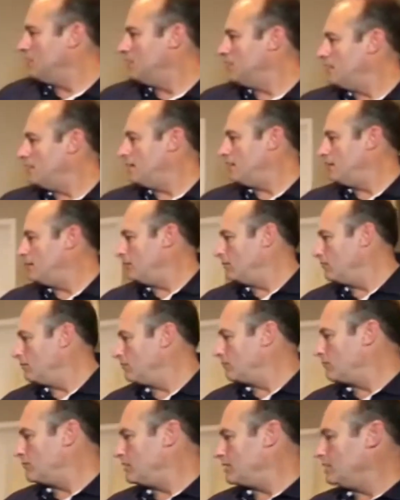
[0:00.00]
They can
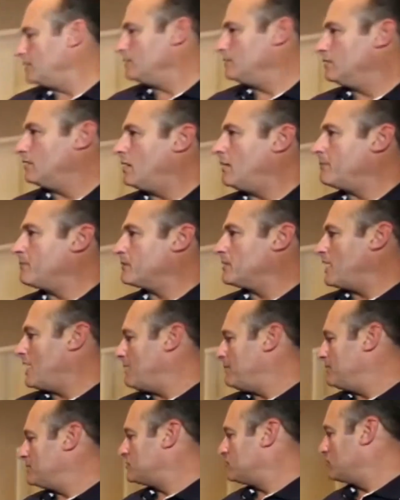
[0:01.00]
be secure in their
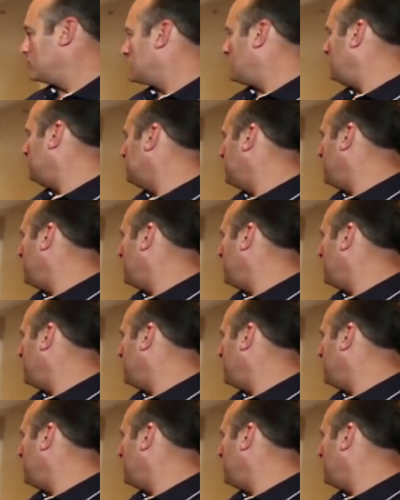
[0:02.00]
own homes. They